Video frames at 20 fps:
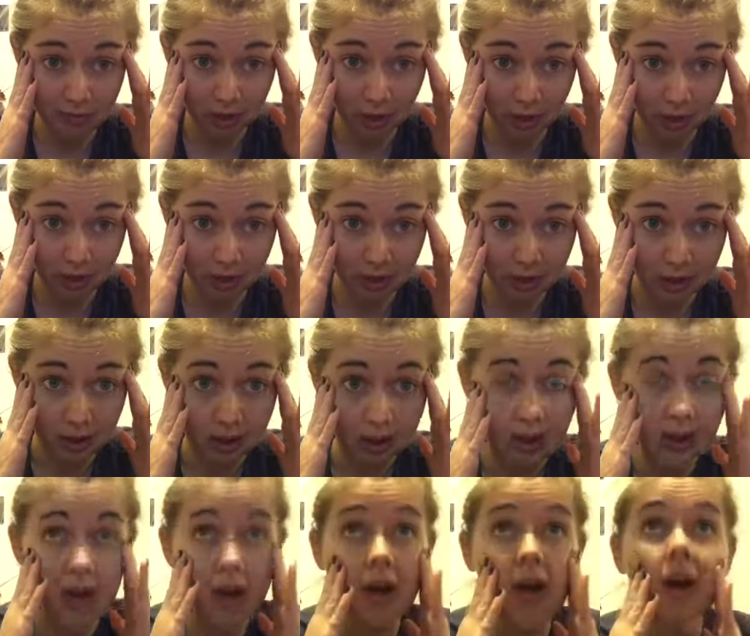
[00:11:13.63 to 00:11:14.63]
vlog,
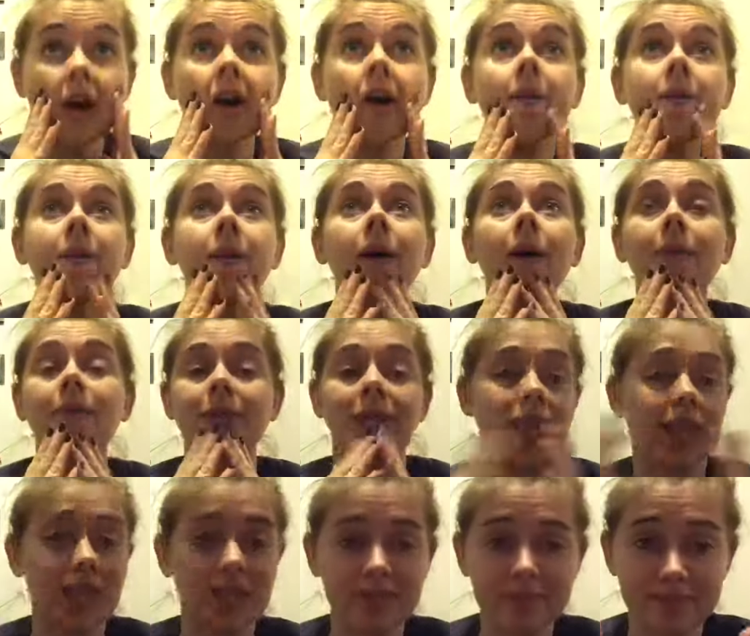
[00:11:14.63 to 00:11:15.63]
um, an
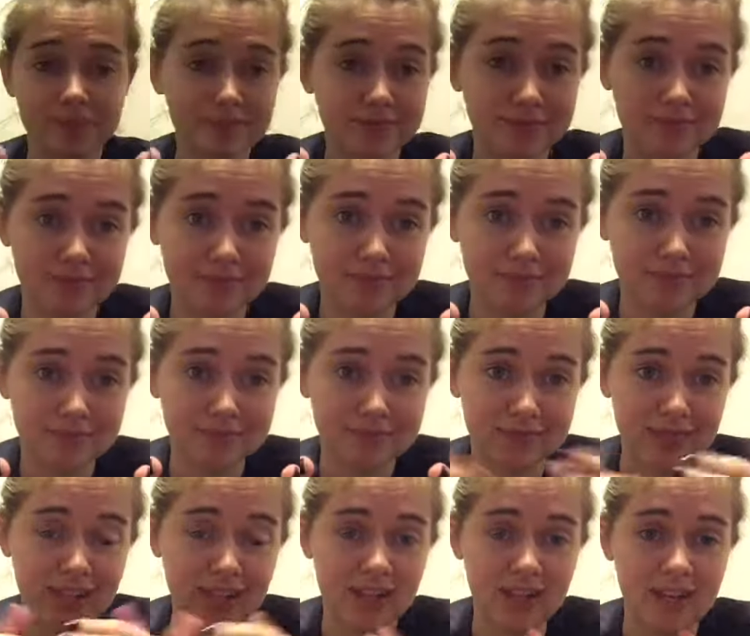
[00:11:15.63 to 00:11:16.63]
update,
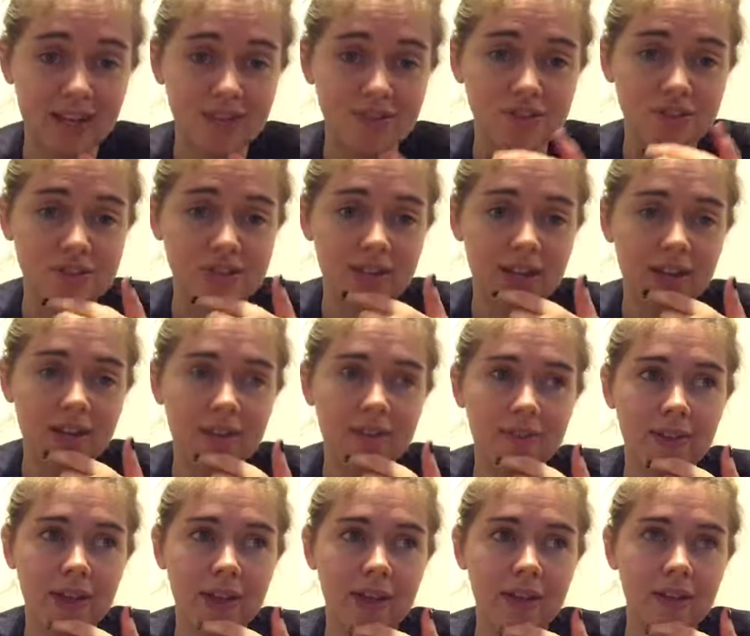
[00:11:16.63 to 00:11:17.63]
and just kind
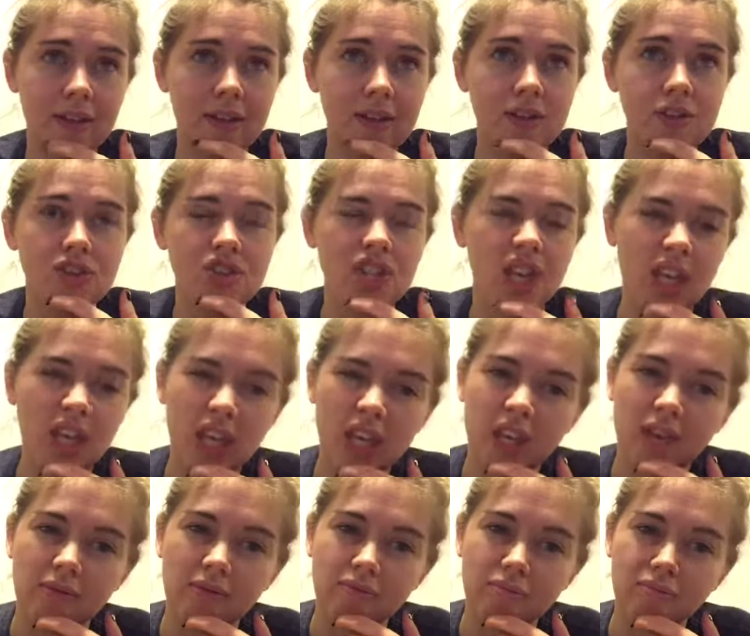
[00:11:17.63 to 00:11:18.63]
of like check
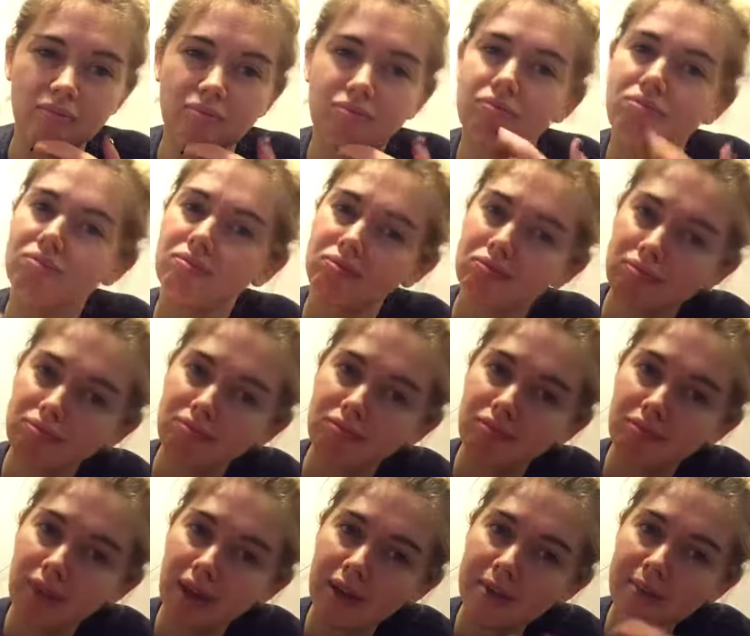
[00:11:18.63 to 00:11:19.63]
in
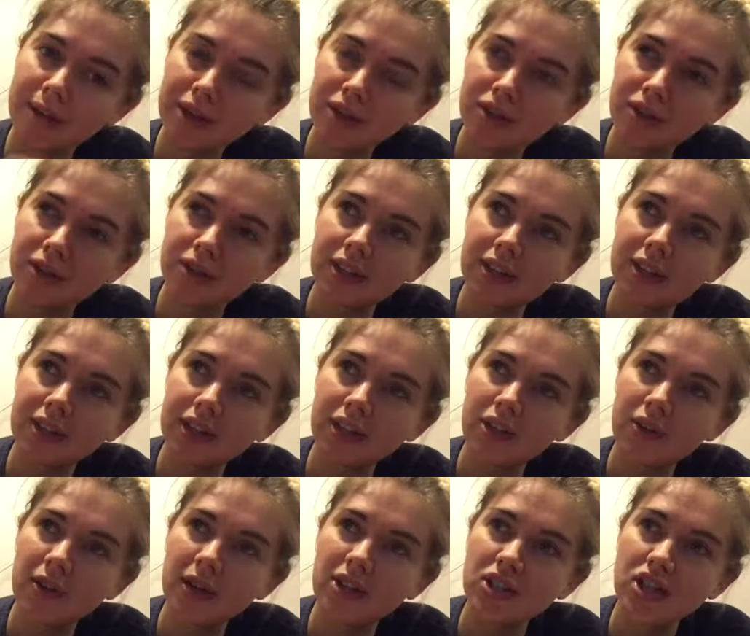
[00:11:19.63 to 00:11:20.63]
and make sure that
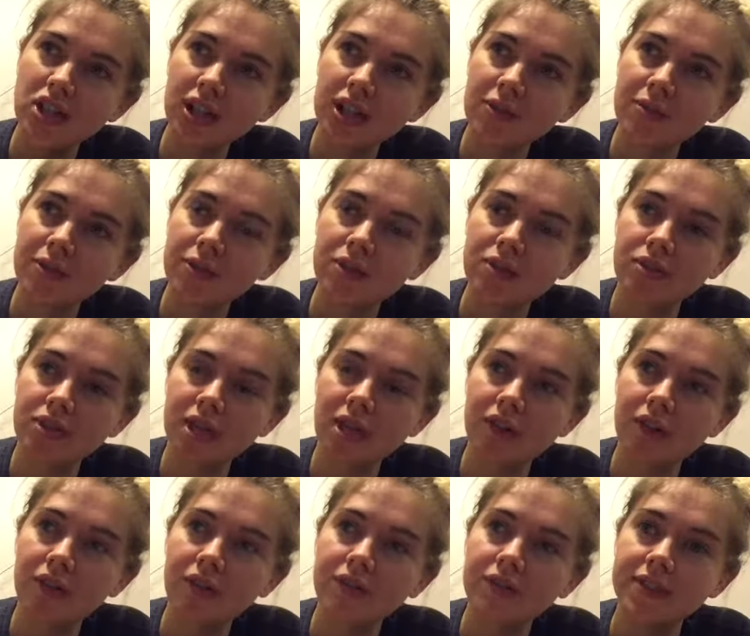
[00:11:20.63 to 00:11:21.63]
like you guys check in with
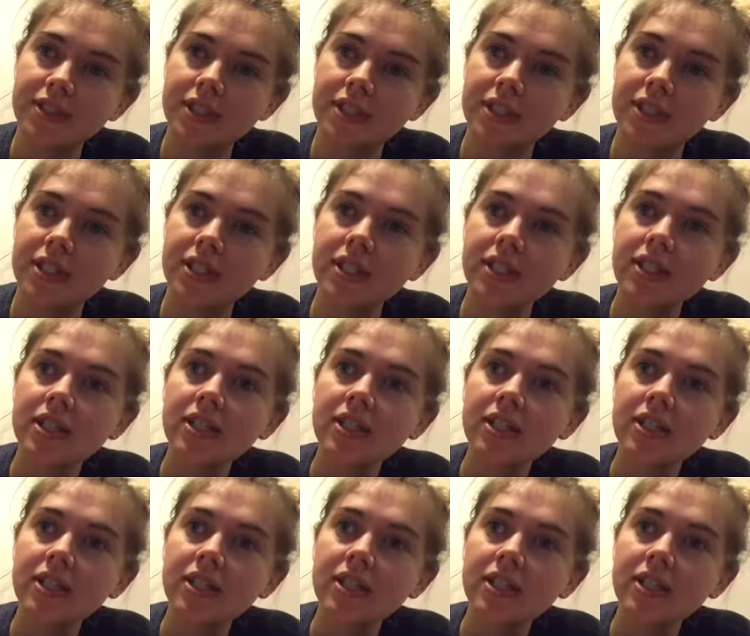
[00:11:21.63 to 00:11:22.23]
yourselves and